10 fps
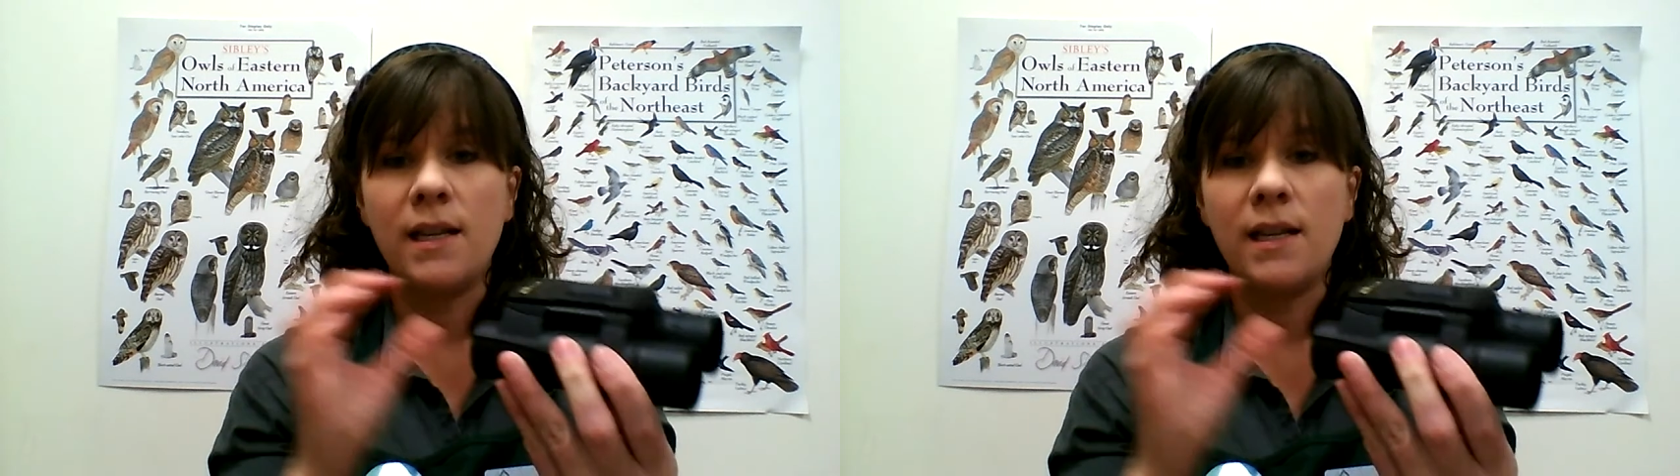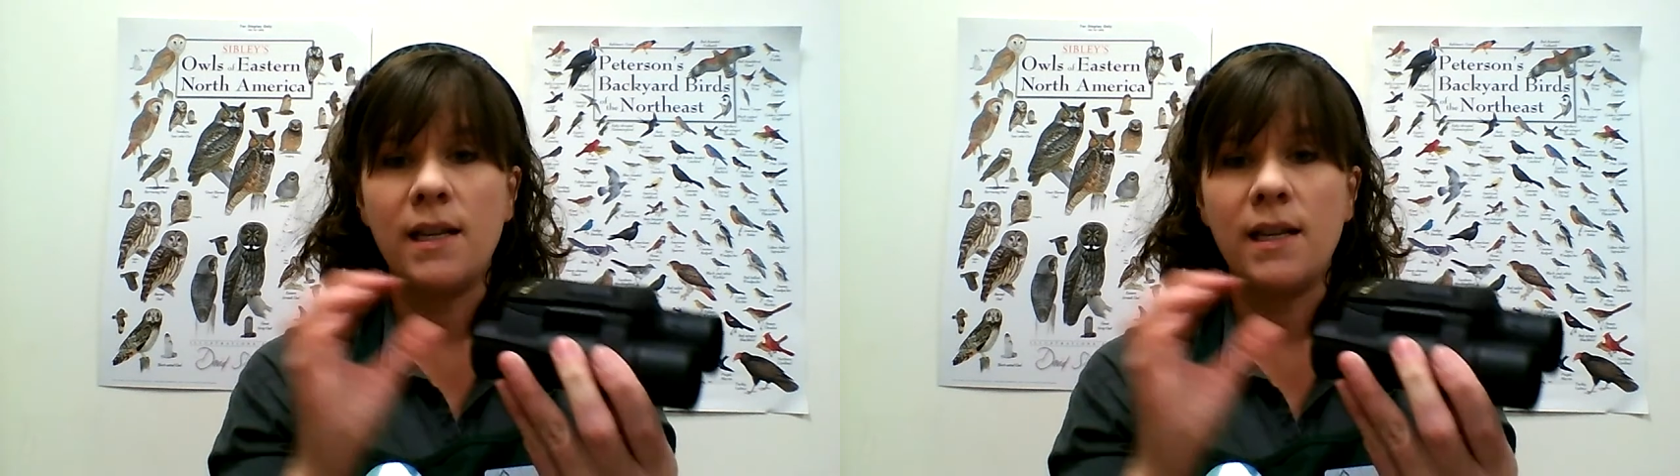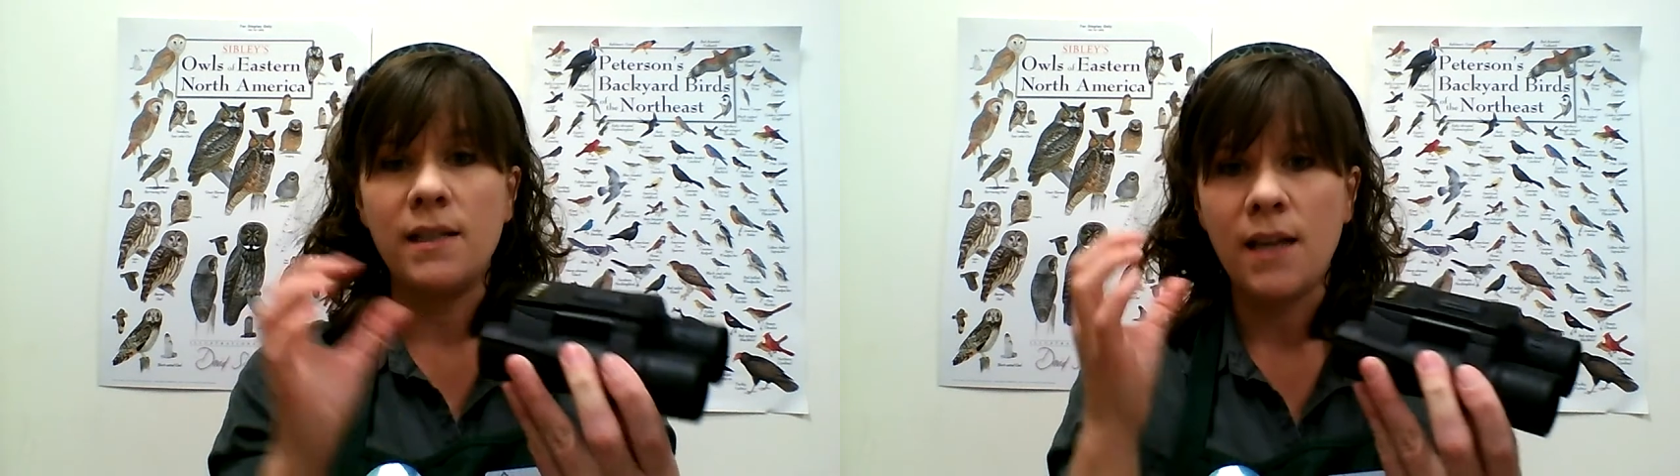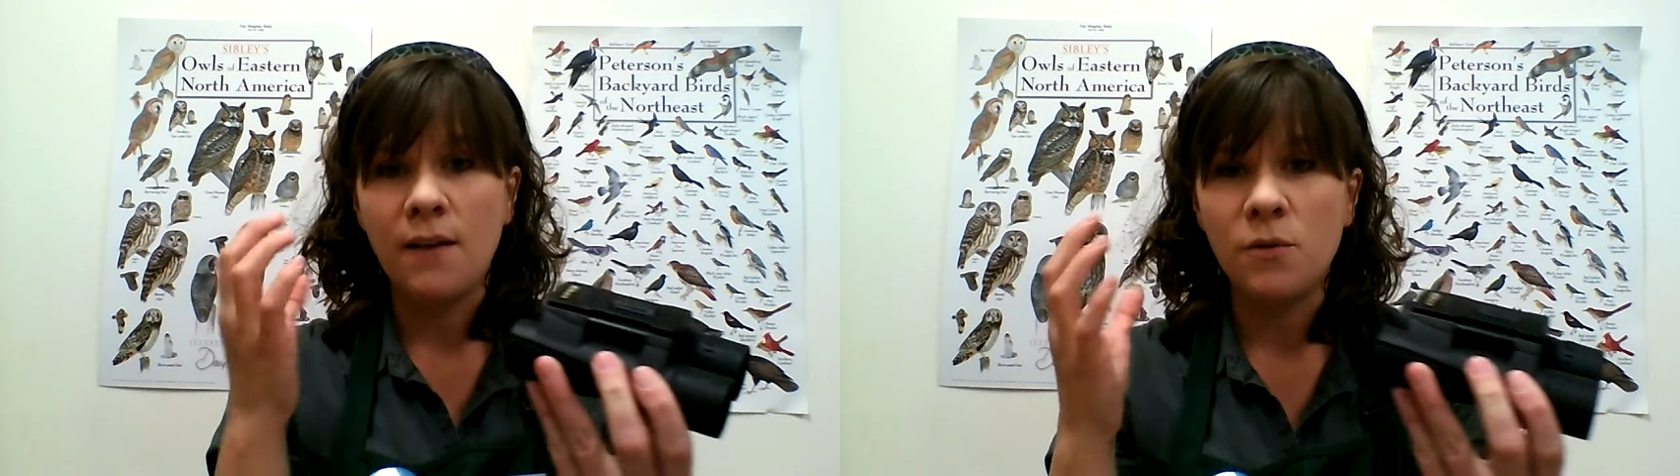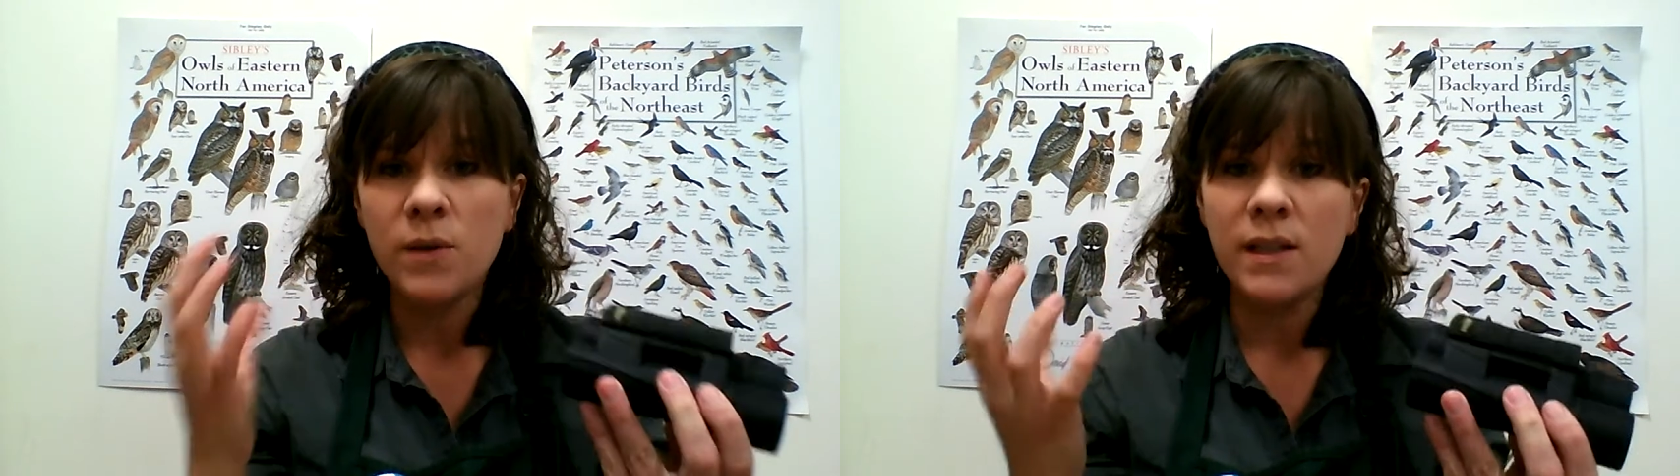they tend to
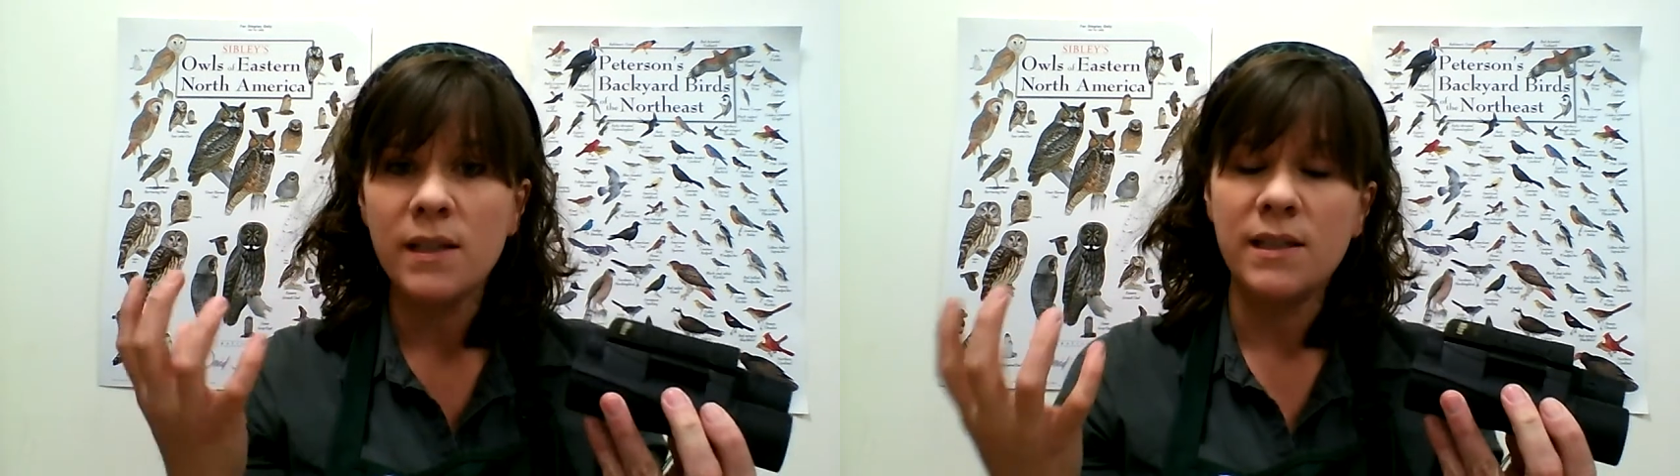have a really